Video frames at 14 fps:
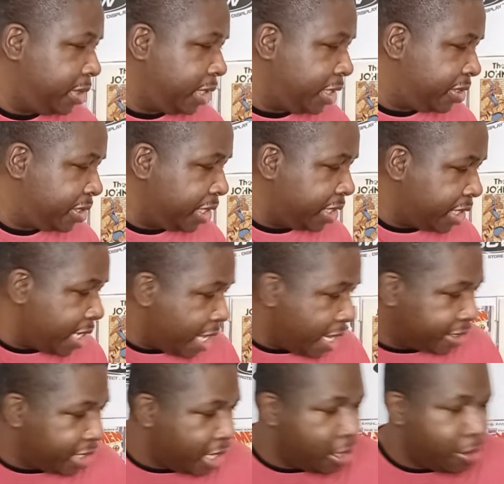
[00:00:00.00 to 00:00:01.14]
DC
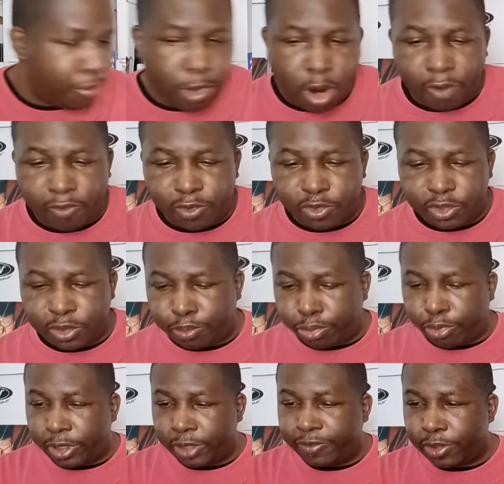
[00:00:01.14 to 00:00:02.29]
Connect and Marvel's
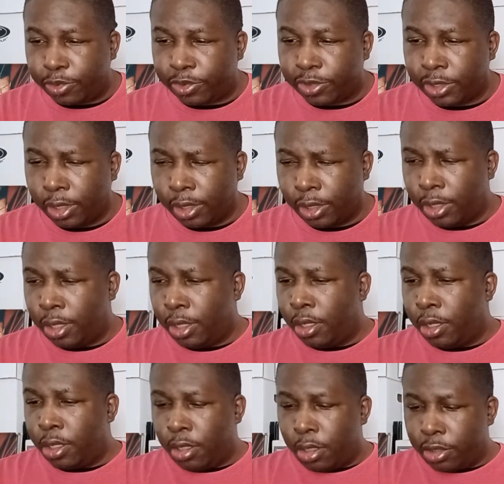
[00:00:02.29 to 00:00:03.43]
previews.
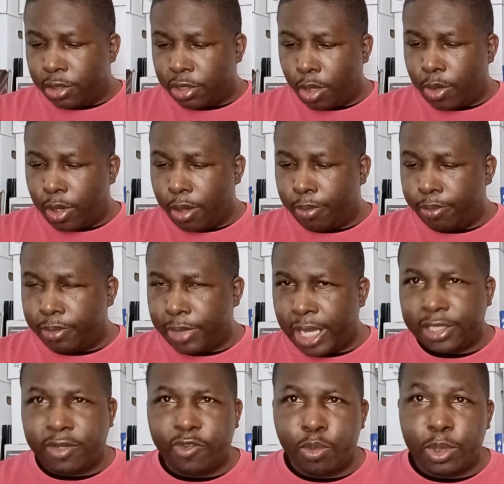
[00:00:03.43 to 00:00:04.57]
So
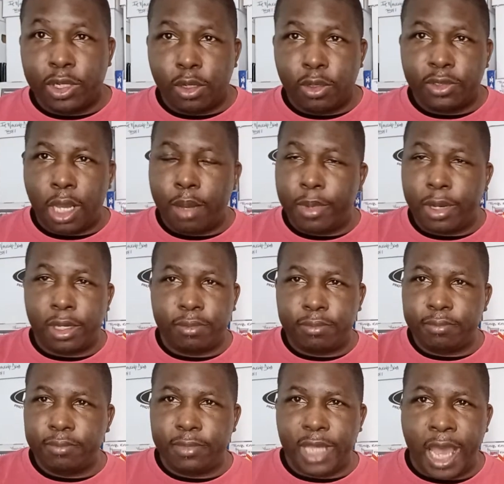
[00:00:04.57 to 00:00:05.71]
as everyone knows, I'm an
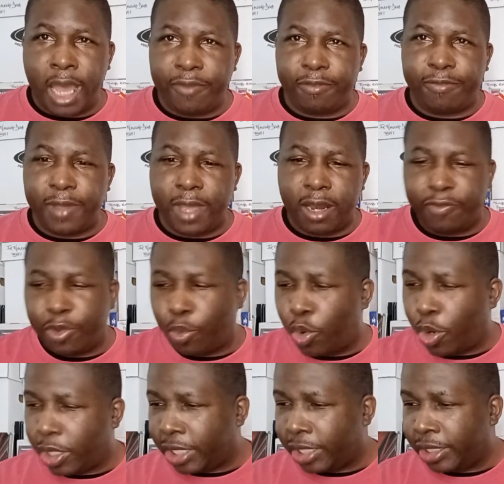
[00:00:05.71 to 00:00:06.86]
avid fan of The
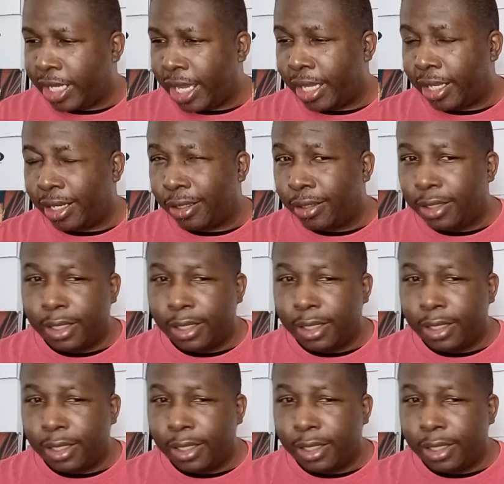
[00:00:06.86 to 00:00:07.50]
Walking Dead.